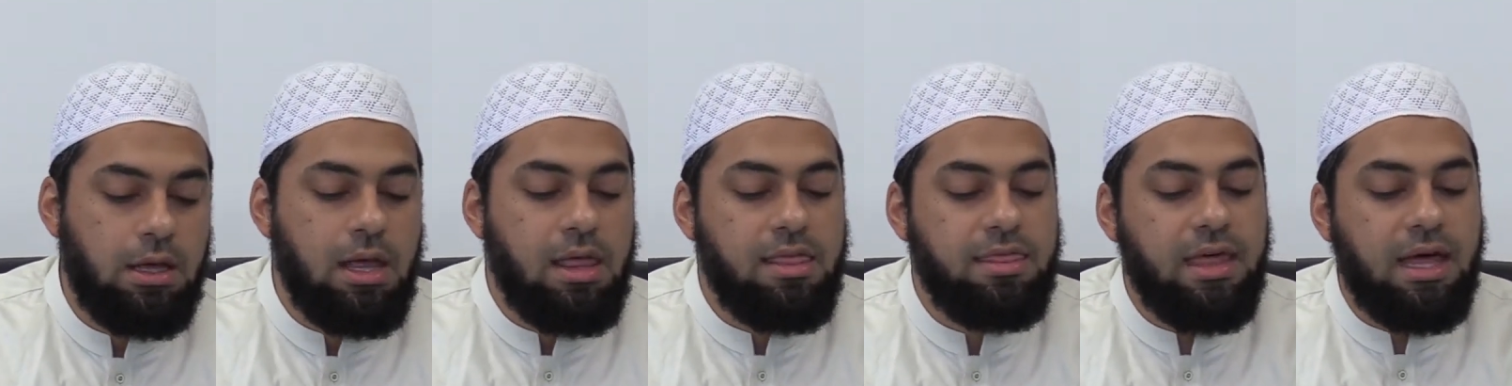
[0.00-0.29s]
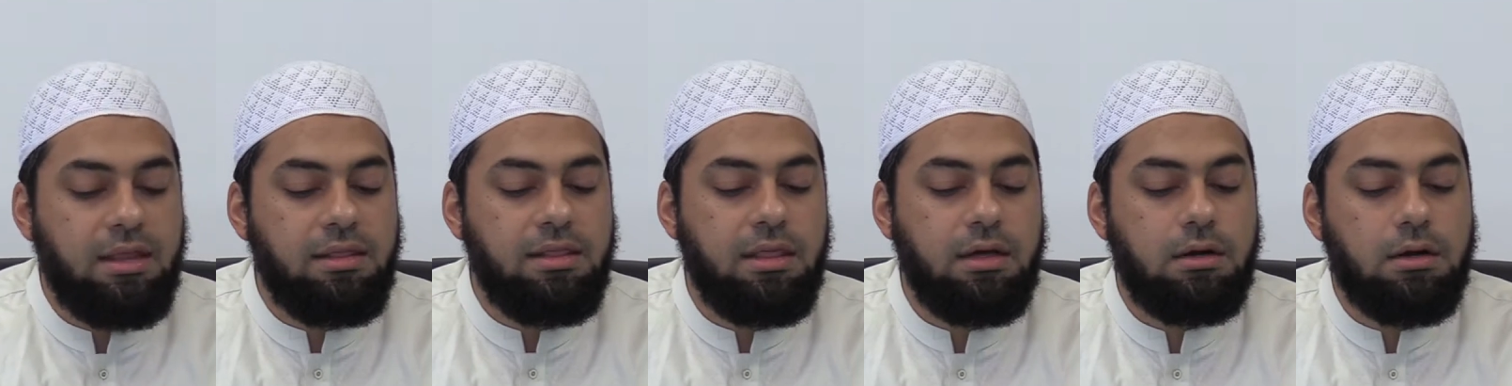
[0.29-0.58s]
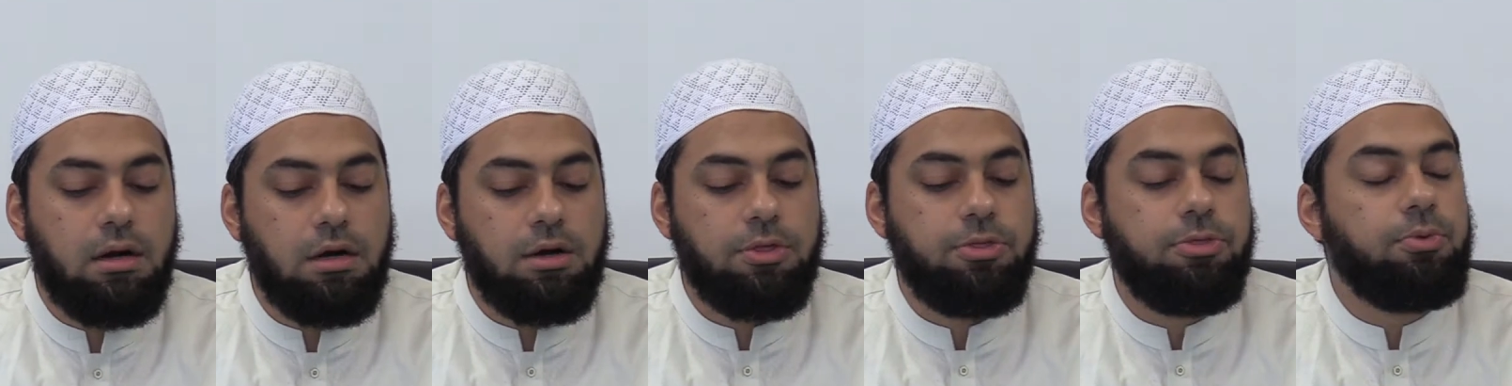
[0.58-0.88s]
then
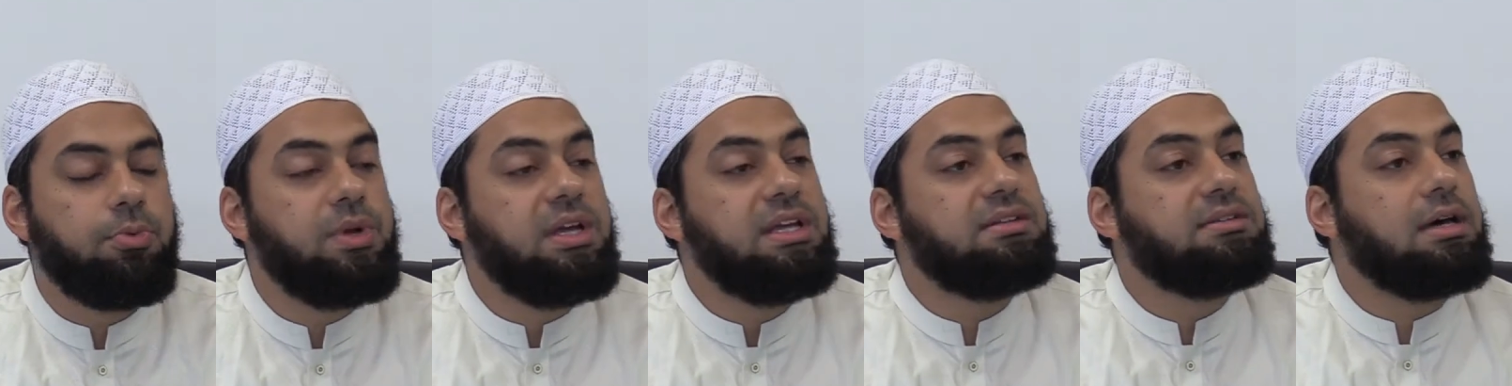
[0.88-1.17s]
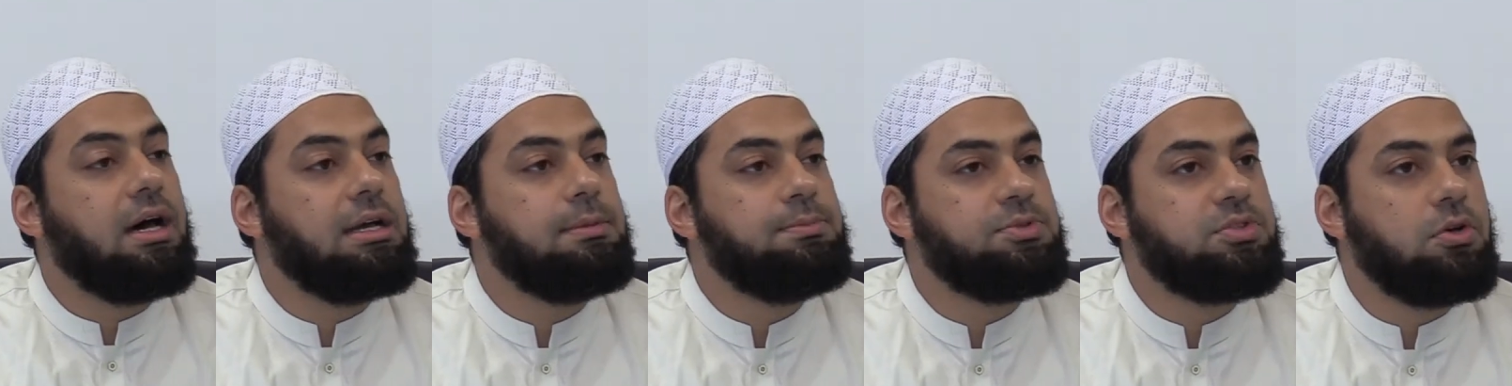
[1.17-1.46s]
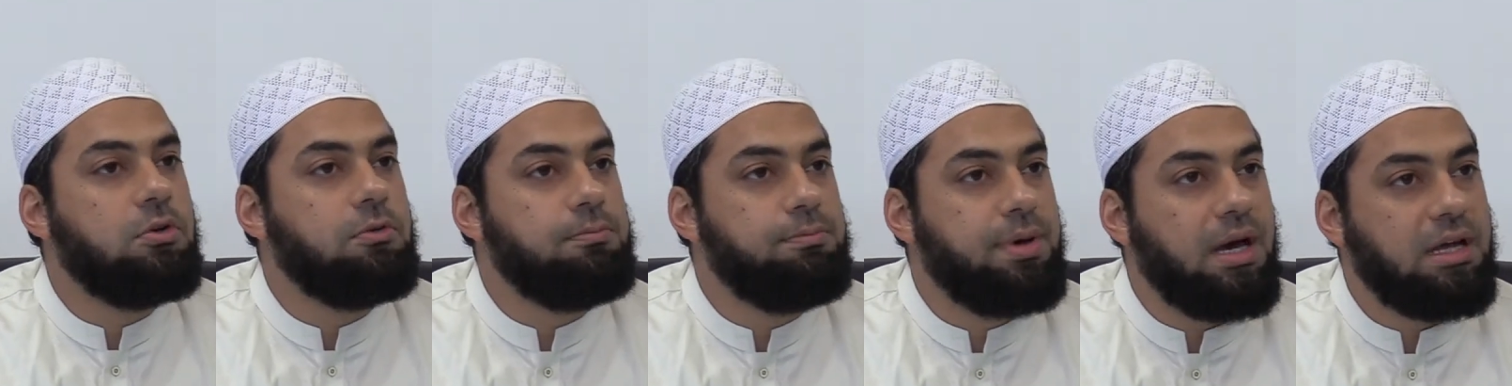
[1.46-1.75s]
there are three types
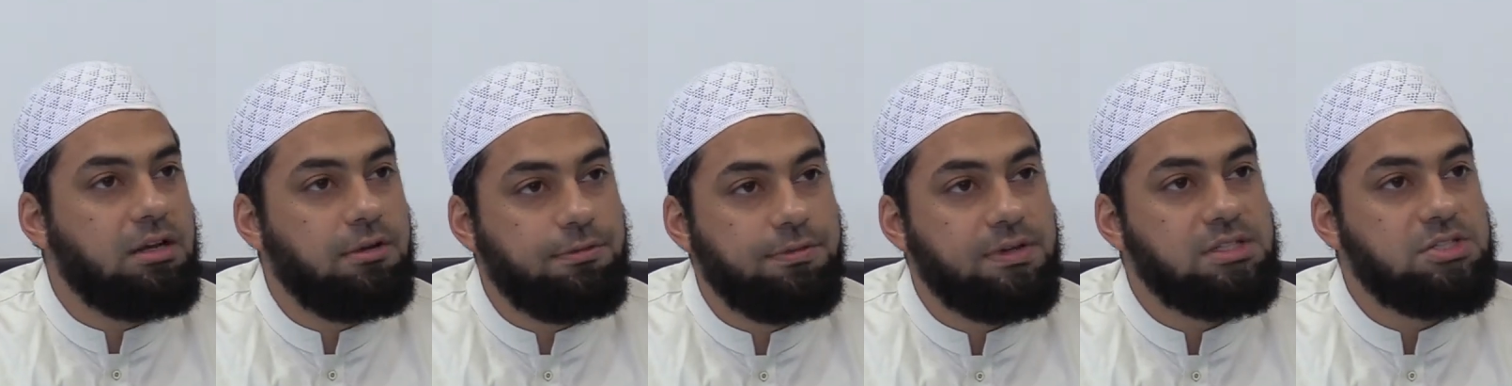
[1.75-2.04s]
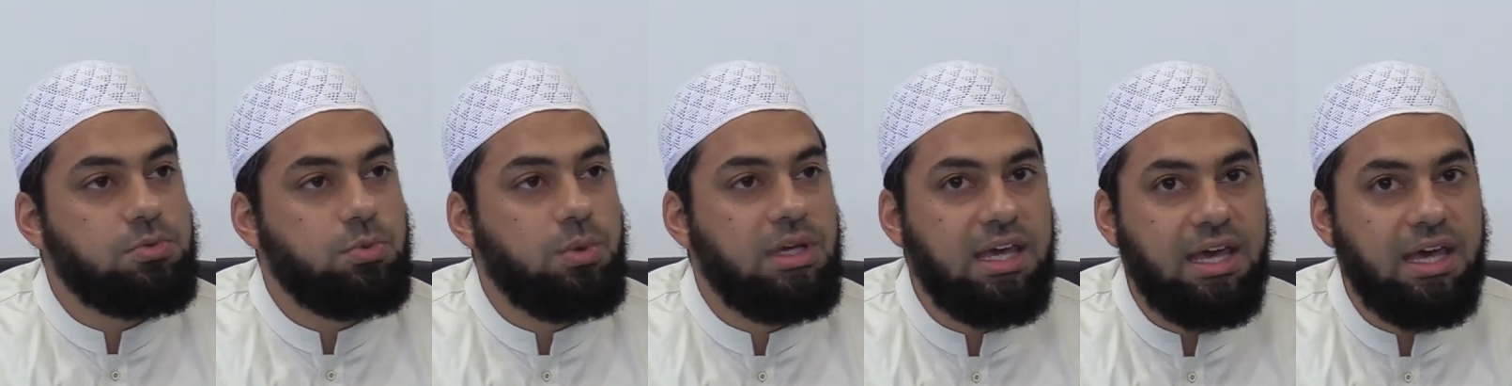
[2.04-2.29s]
of benefits we